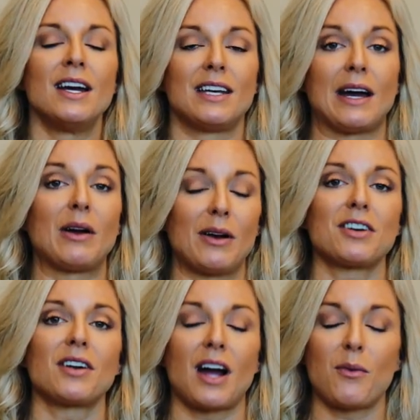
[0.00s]
Now,
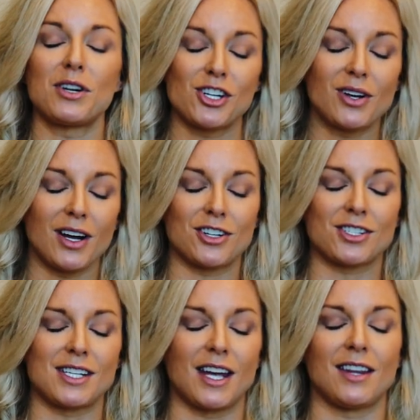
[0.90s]
I want you to
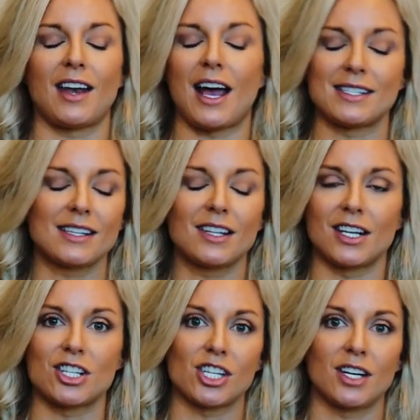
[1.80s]
understand, as a
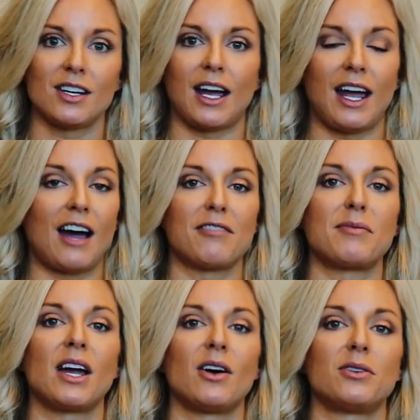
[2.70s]
clinician, I have
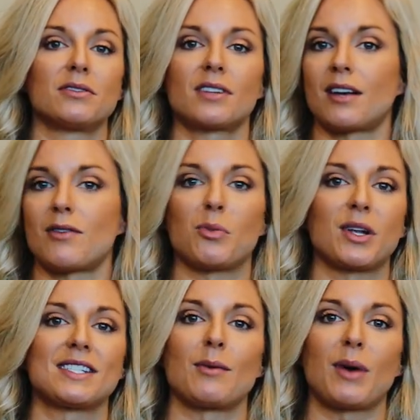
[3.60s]
my own kind of
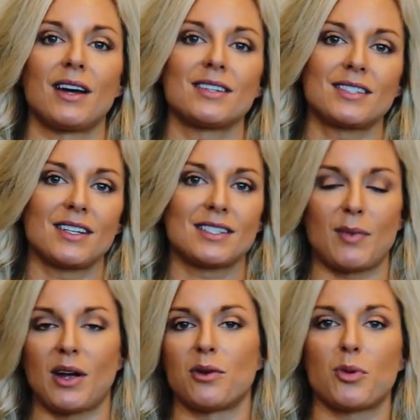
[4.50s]
implicit biases and
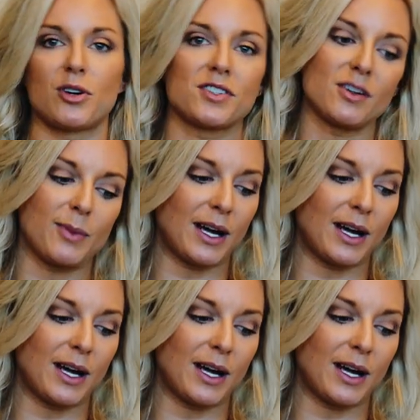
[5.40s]
my own personal